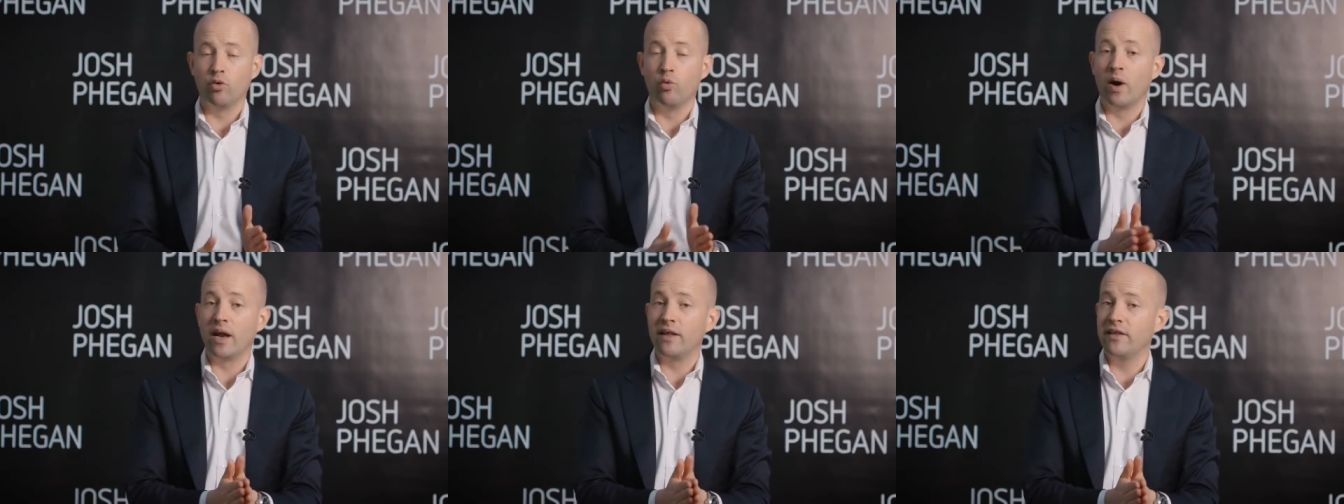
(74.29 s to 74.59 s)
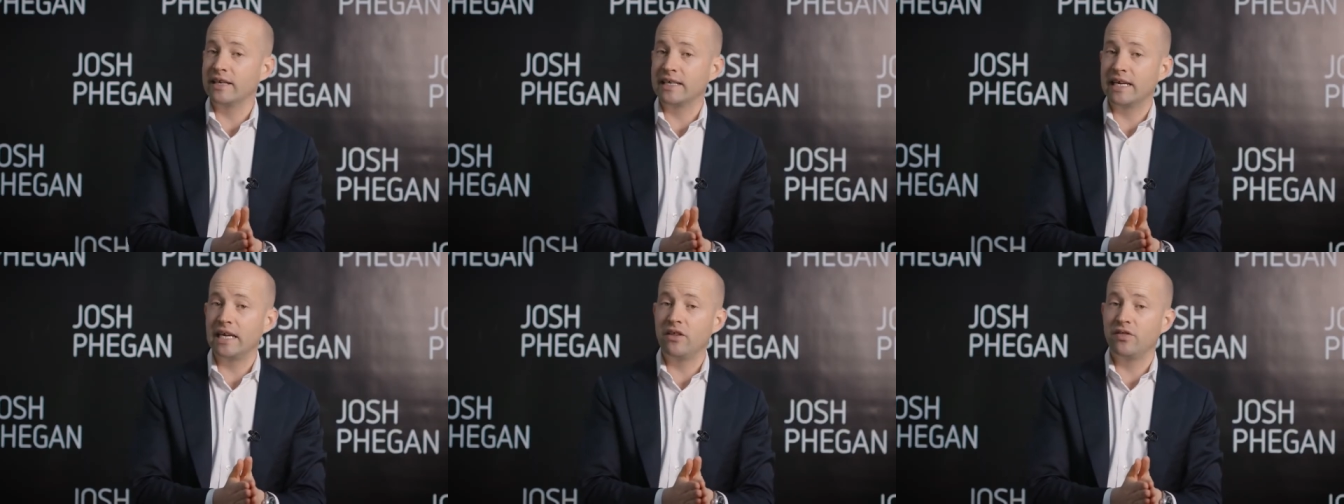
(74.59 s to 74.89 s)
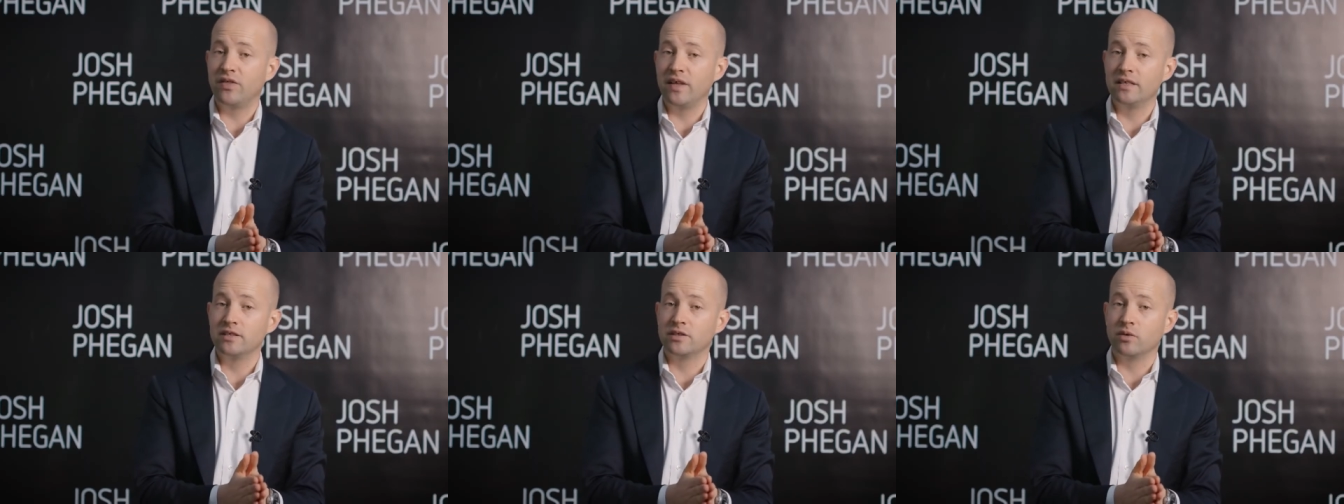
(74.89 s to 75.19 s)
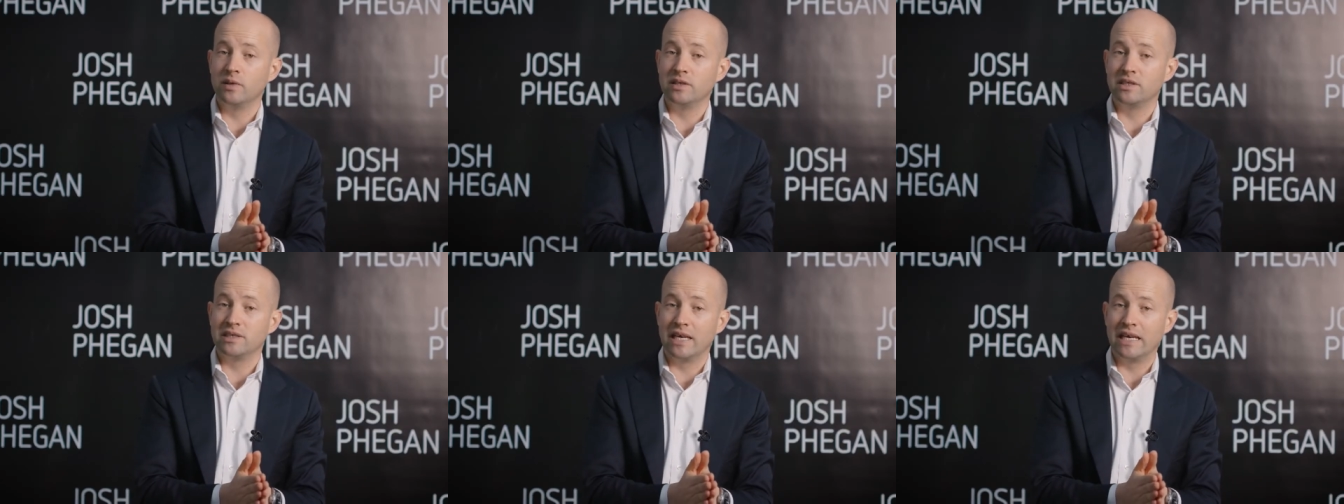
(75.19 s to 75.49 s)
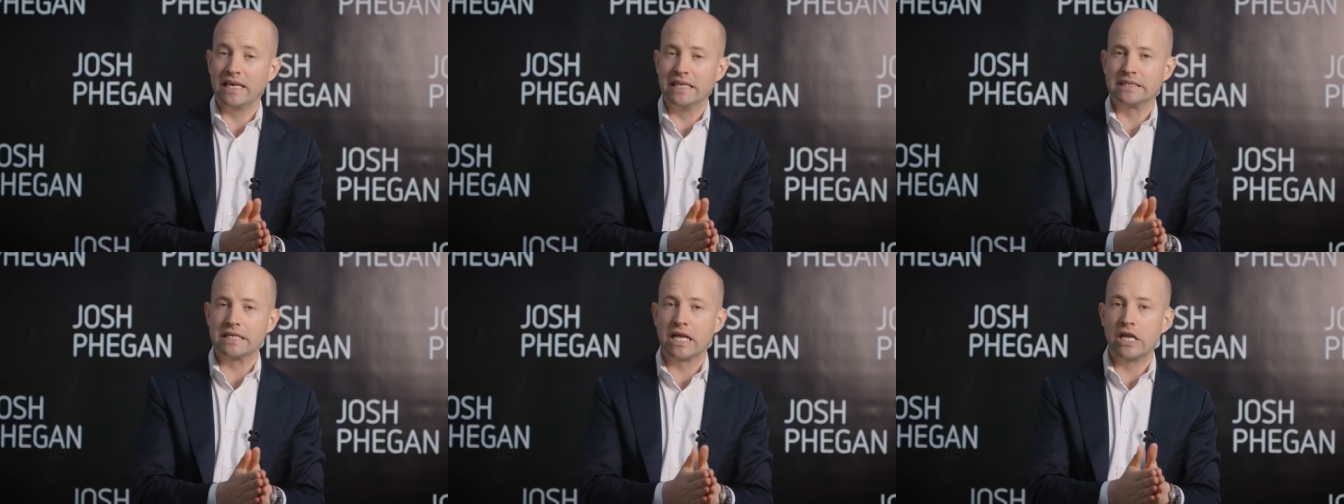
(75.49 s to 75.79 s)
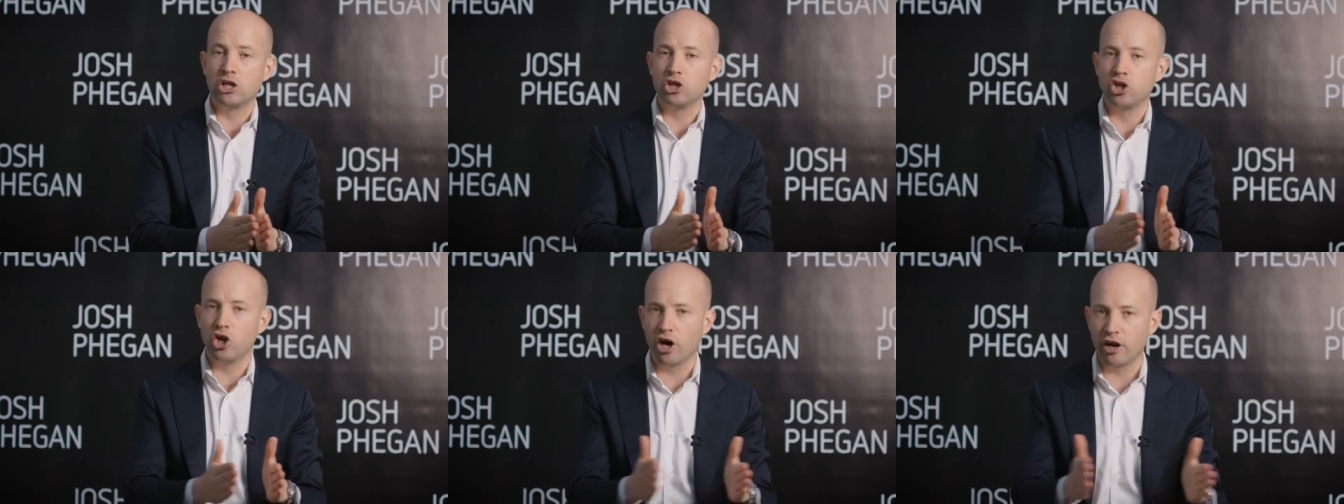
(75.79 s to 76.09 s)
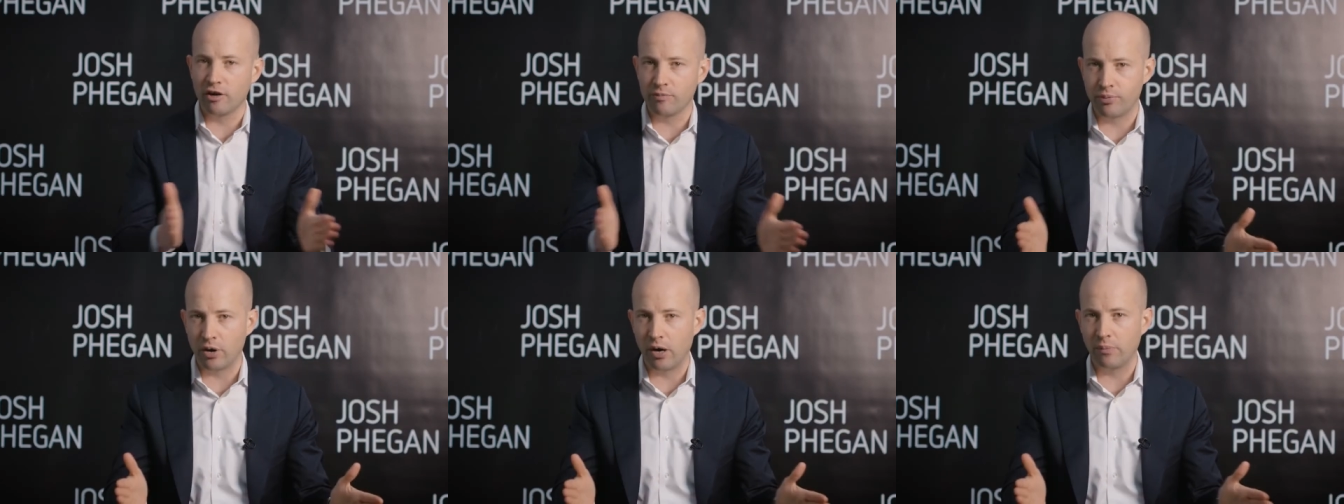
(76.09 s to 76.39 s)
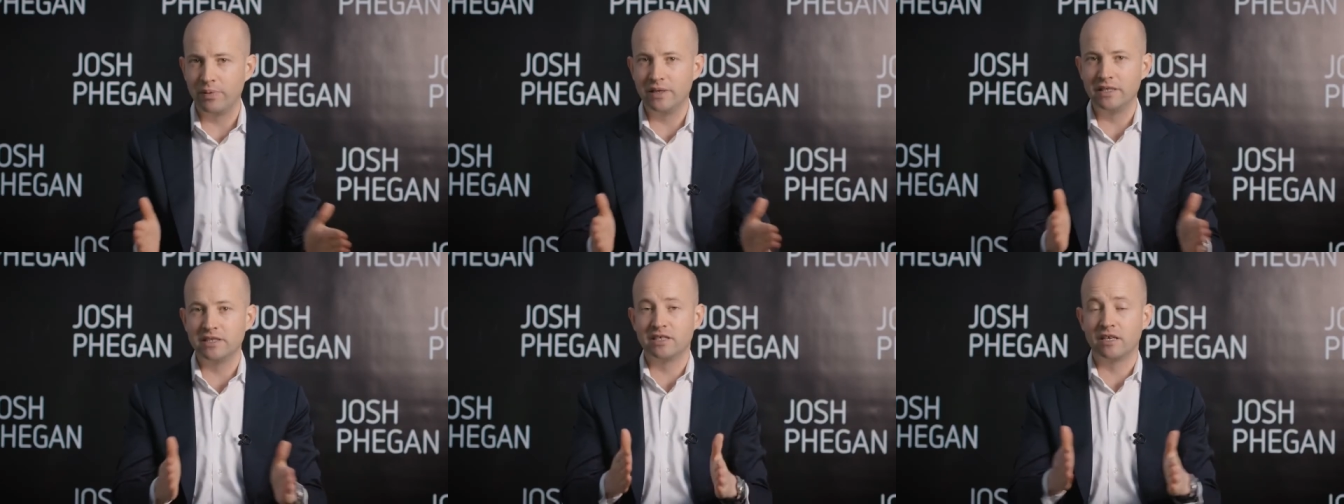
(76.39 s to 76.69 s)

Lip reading: one of the key things that we see is a lot of properties